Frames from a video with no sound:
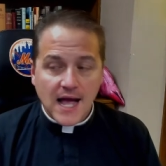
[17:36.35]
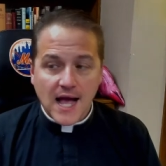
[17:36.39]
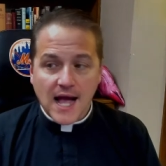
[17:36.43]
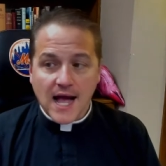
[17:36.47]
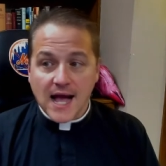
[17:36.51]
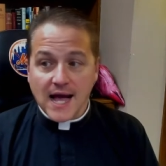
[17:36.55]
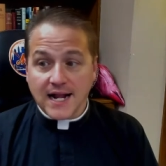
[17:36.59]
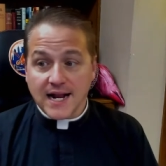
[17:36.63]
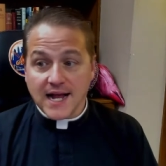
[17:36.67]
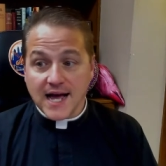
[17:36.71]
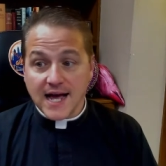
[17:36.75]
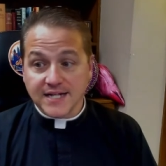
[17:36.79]

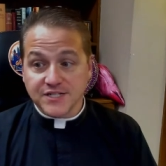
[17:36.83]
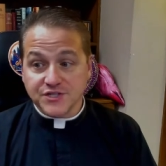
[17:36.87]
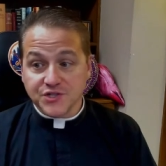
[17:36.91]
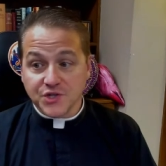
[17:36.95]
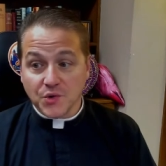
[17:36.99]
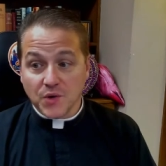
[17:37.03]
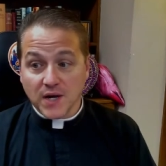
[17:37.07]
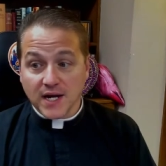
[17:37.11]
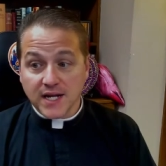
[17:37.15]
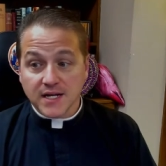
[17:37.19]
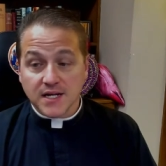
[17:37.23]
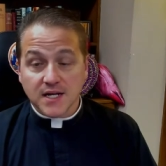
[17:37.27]
and I
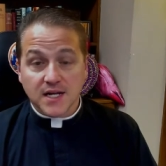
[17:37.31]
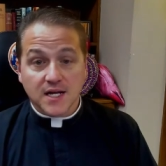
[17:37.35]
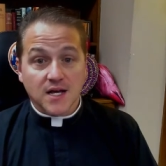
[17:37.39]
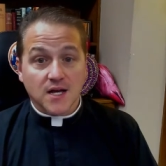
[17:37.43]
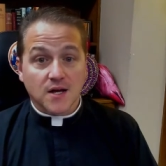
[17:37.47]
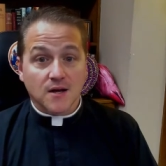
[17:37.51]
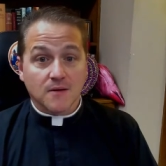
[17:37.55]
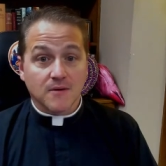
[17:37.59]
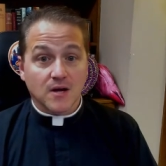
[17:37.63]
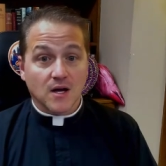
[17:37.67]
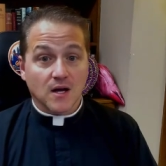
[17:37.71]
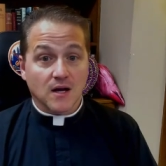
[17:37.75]
do it
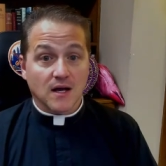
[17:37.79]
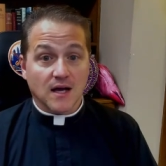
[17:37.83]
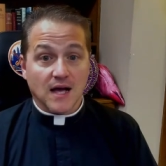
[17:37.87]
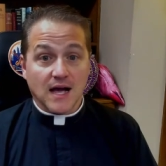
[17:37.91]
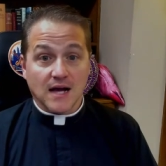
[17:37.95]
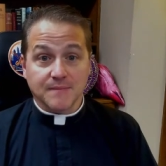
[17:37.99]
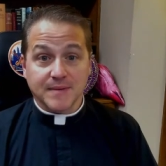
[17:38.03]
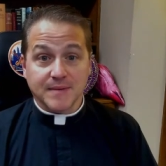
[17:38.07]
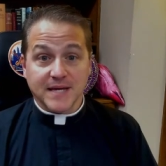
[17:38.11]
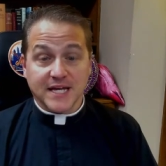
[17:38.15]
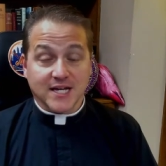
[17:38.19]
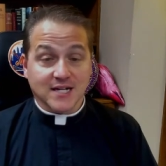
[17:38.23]

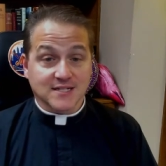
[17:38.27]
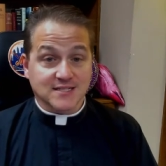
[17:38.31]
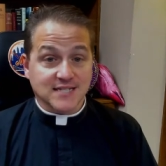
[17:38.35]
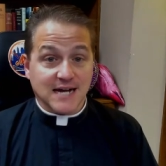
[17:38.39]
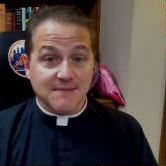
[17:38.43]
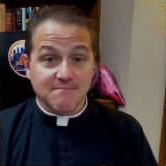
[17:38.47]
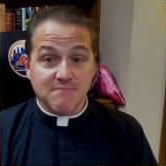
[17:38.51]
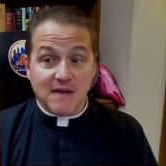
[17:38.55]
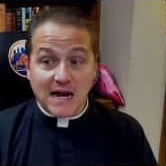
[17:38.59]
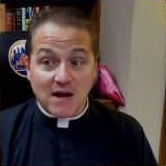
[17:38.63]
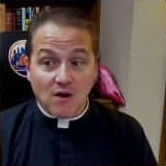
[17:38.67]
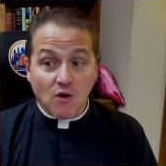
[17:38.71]
because I'm
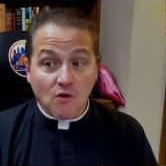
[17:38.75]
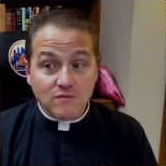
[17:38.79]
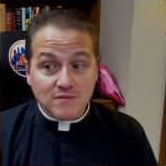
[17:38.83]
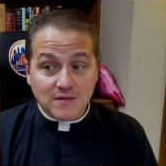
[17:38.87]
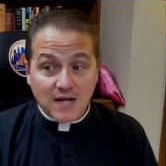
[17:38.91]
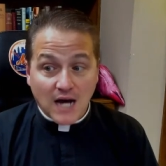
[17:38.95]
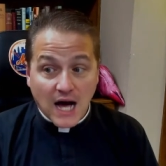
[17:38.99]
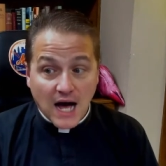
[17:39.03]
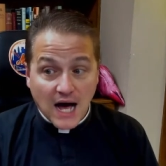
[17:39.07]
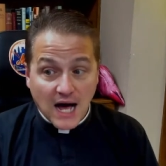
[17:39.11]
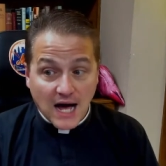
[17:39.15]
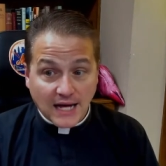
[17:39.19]
my own
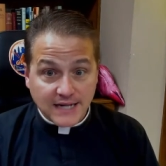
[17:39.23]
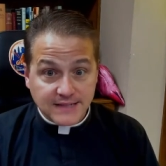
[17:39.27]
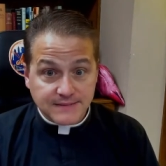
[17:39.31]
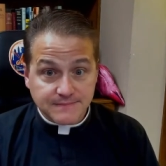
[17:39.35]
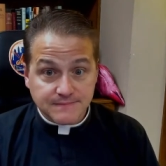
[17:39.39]
God.